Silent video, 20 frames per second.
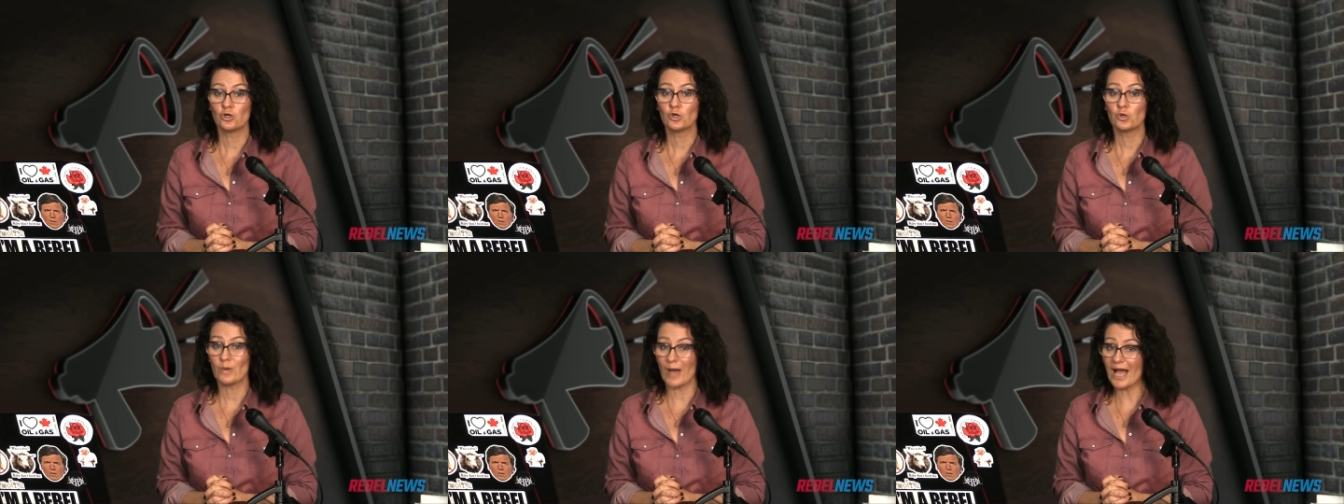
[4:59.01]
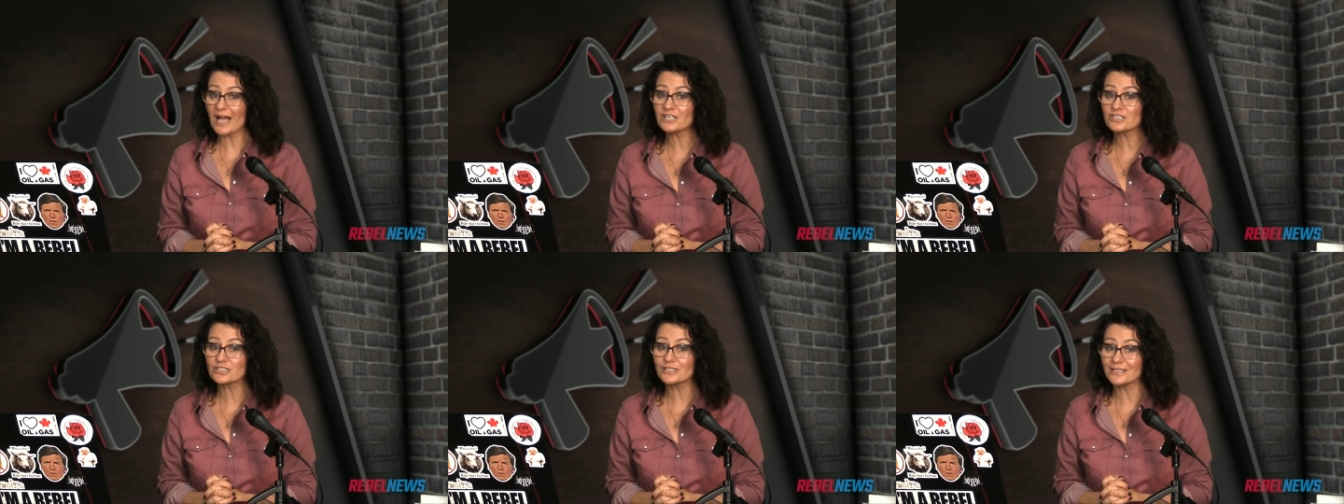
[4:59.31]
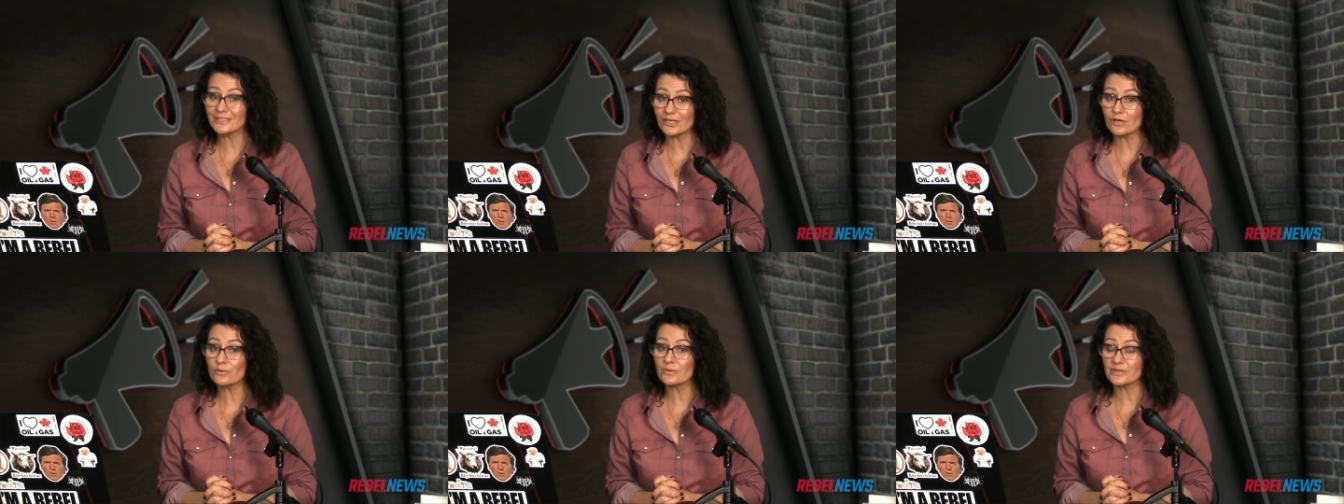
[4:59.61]
who
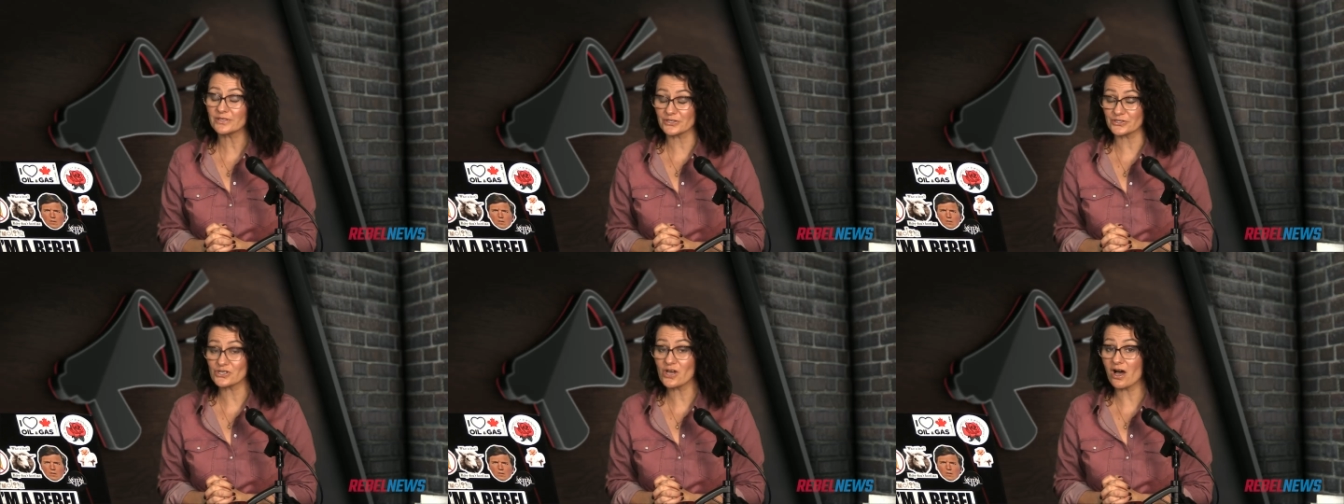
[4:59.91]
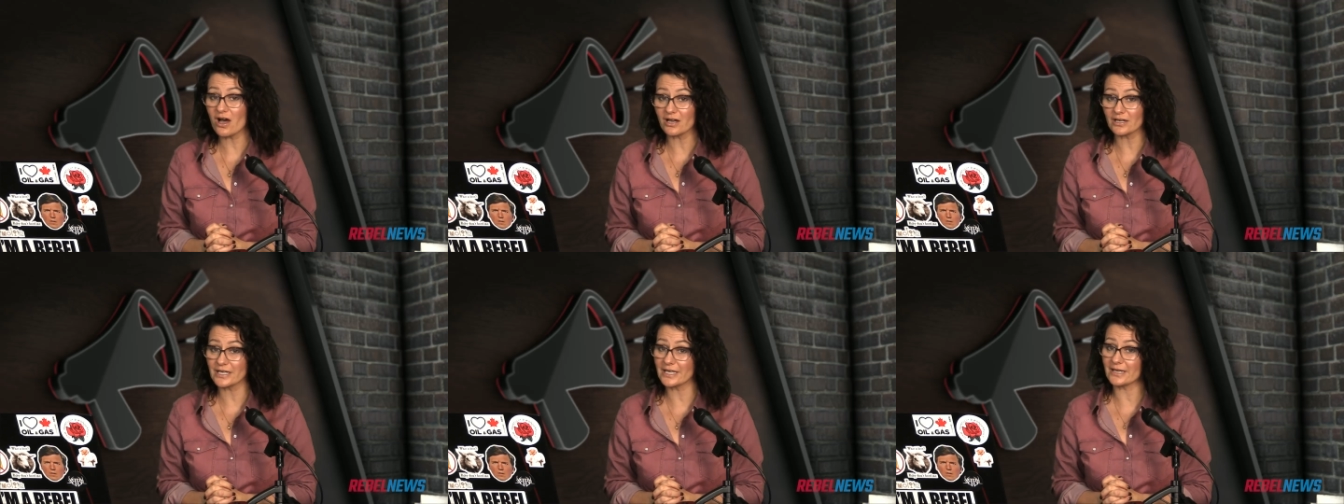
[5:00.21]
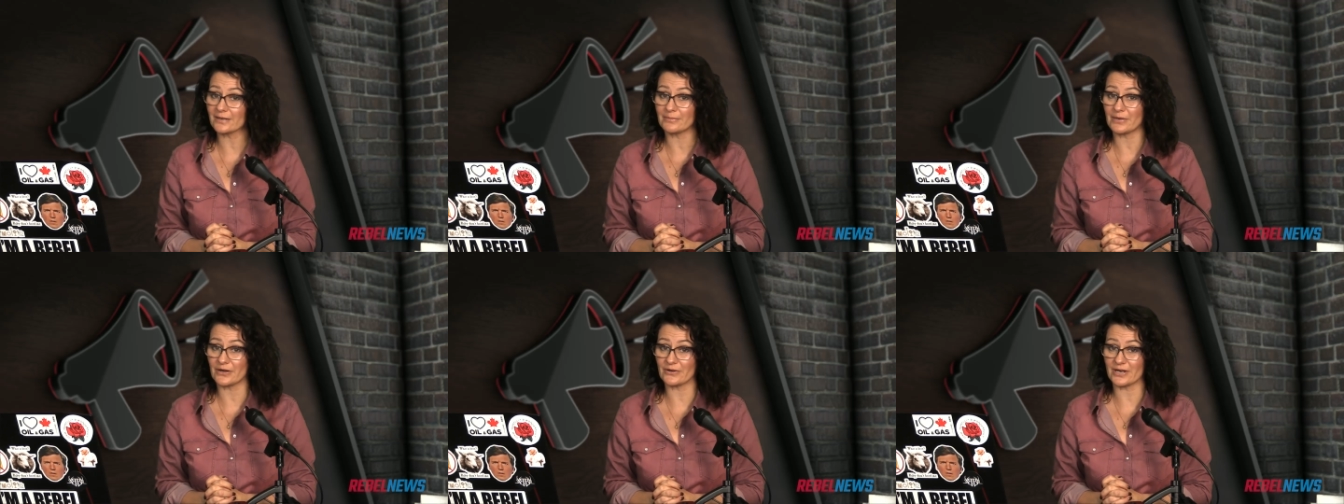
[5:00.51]
actually know what they're talking
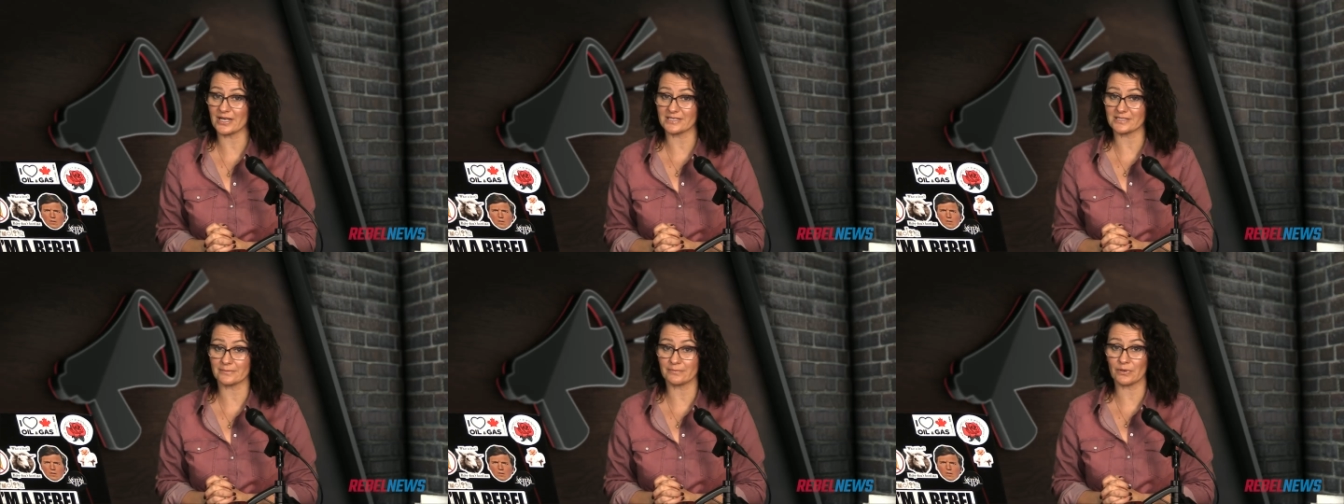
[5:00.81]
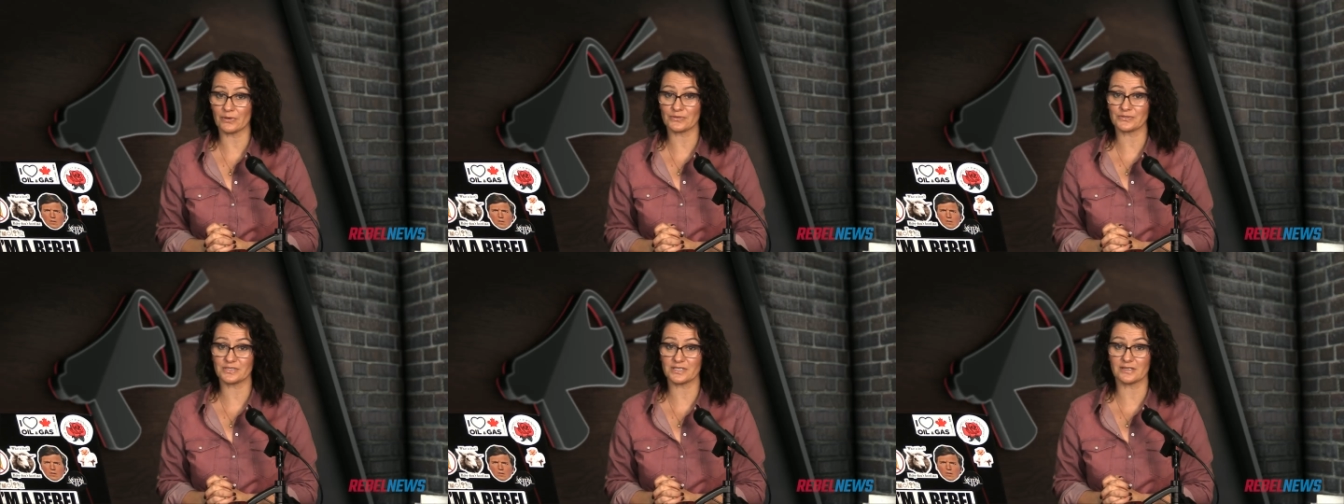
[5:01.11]
about as opposed